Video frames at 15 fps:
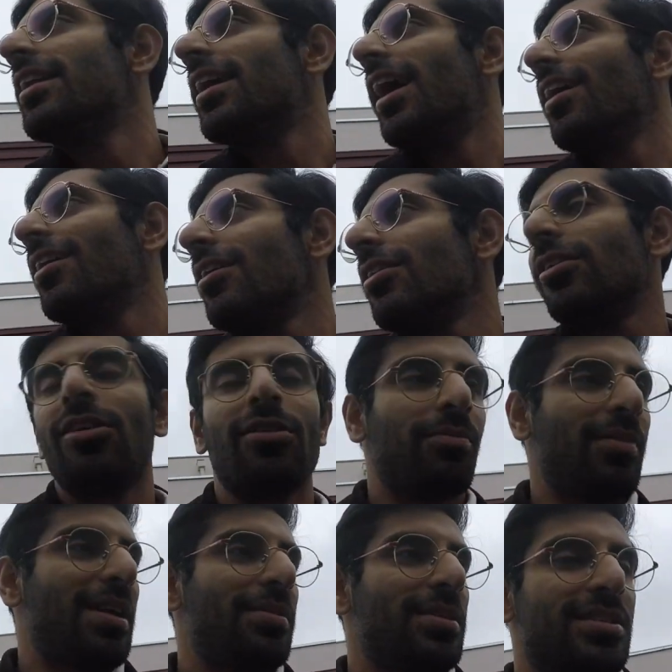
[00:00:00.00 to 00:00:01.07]
I don't know,
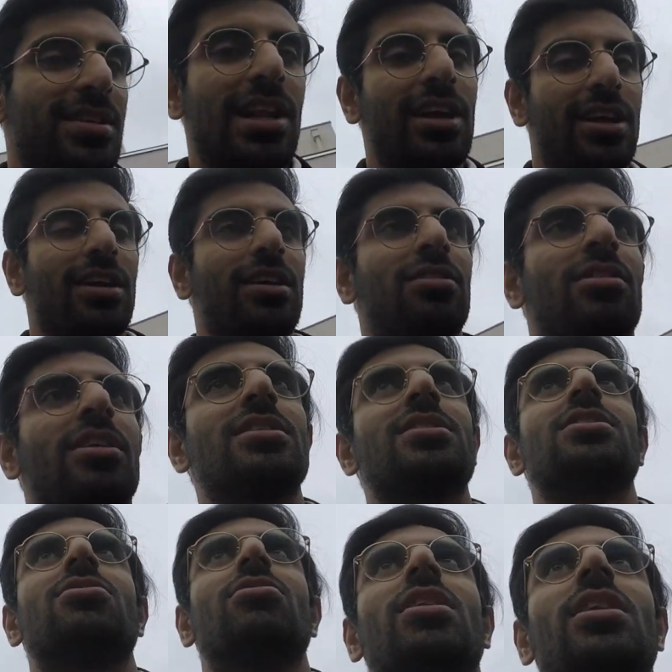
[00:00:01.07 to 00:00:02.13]
maybe it's like a grass is
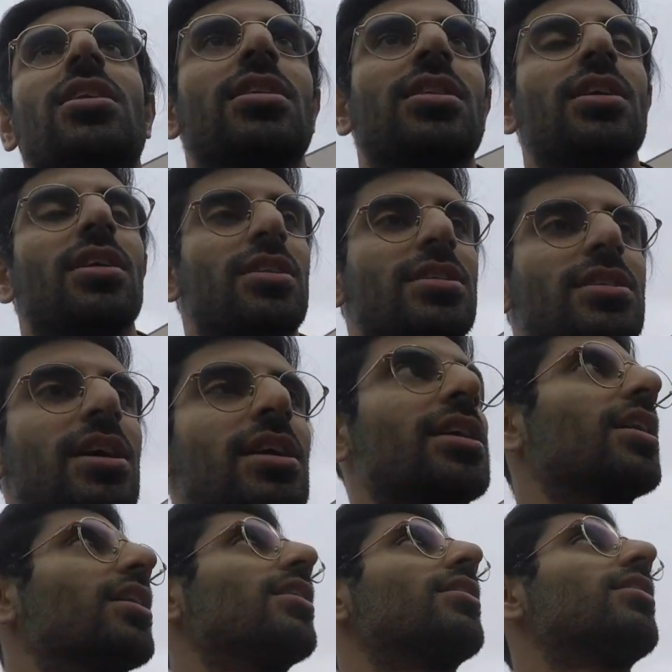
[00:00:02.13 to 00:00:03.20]
green on the other side kind
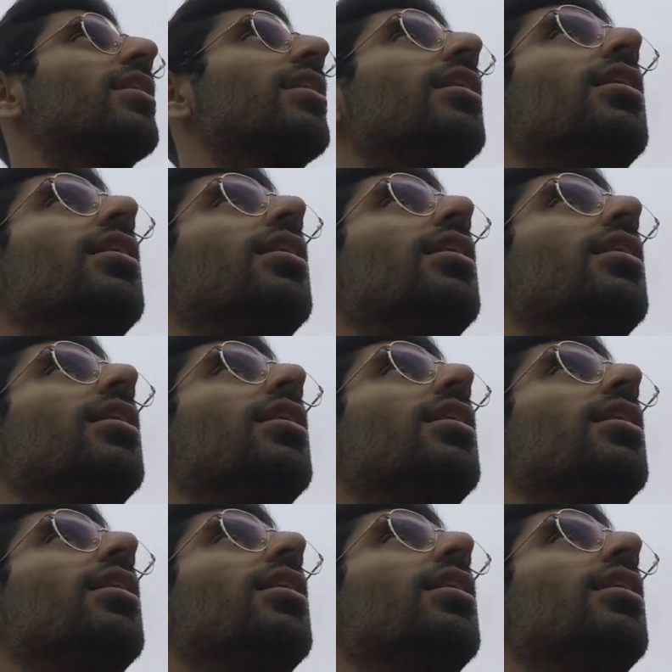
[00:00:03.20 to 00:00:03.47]
of thing.